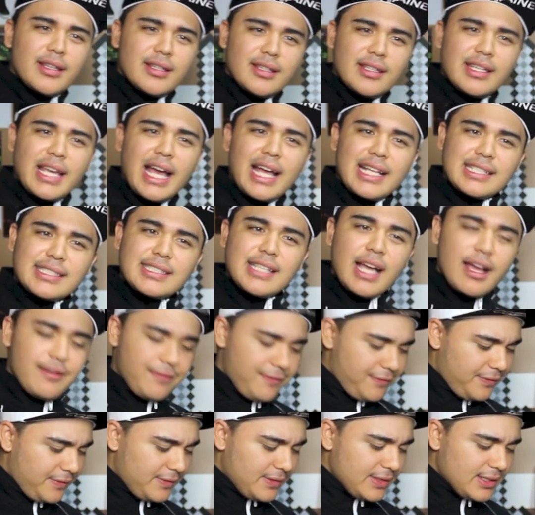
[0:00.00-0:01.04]
You got a
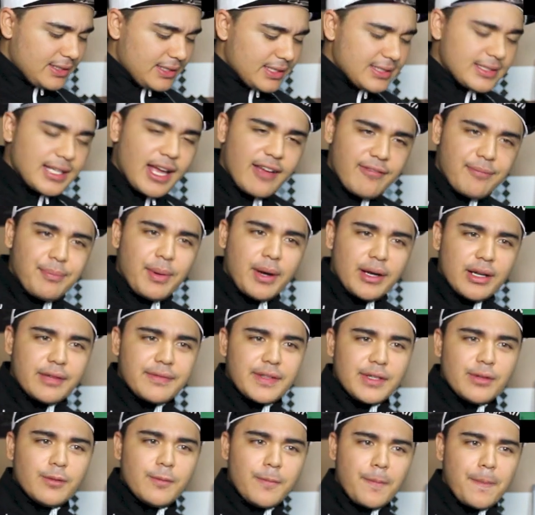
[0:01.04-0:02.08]
soft, the soft part of
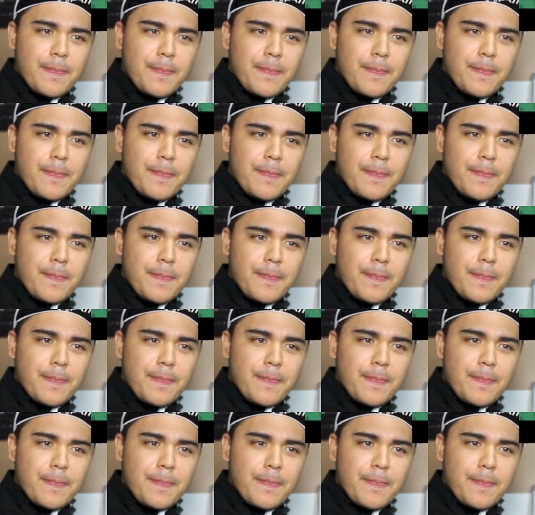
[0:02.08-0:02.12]
you.